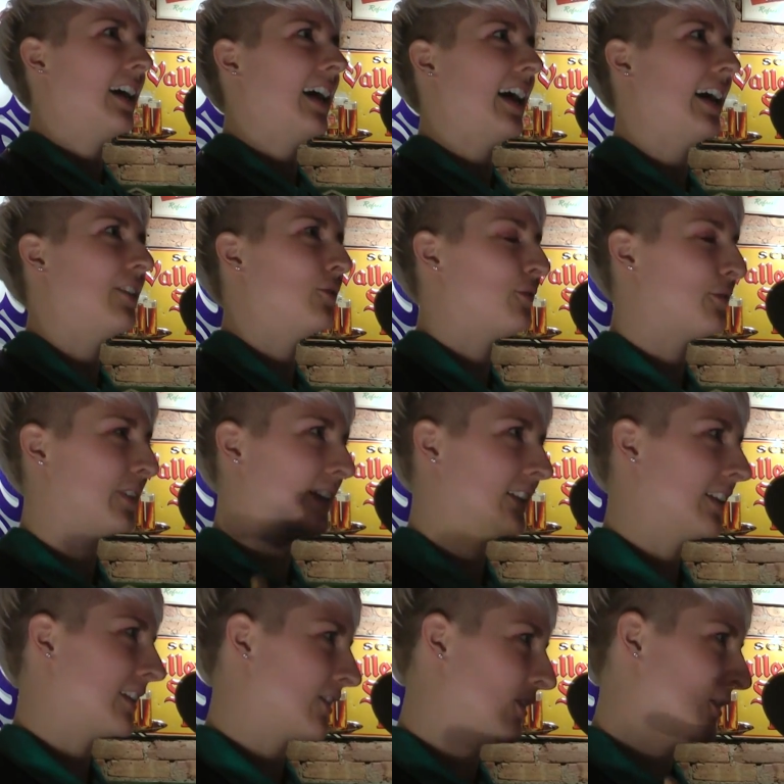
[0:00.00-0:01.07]
and
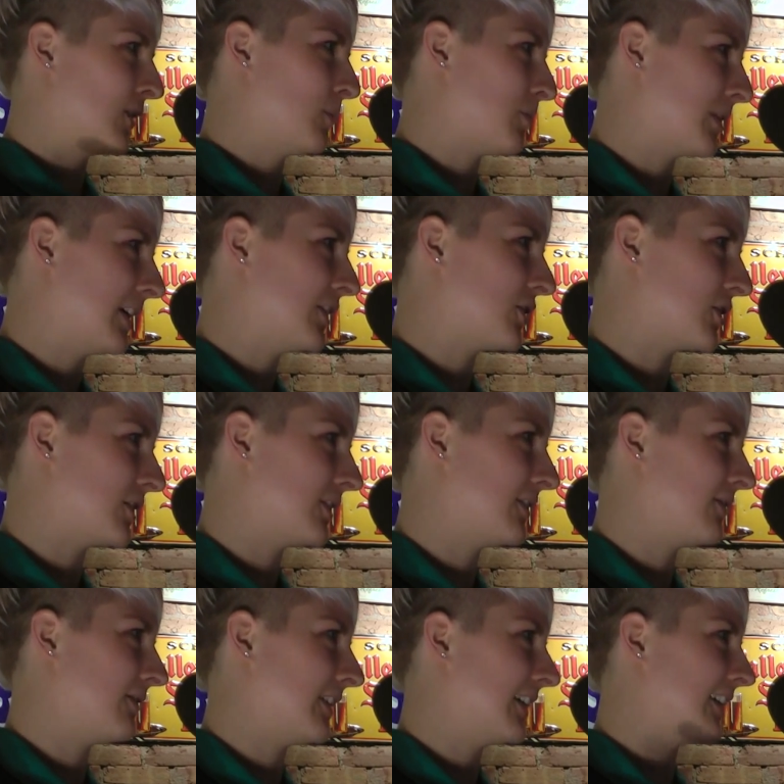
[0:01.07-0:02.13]
feeling all the pressure
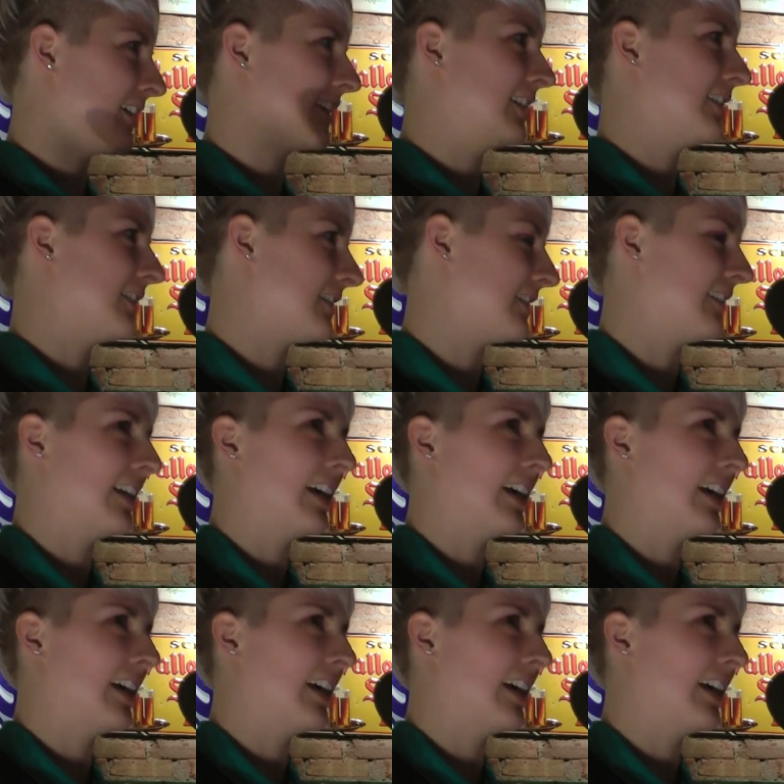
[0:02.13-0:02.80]
of like his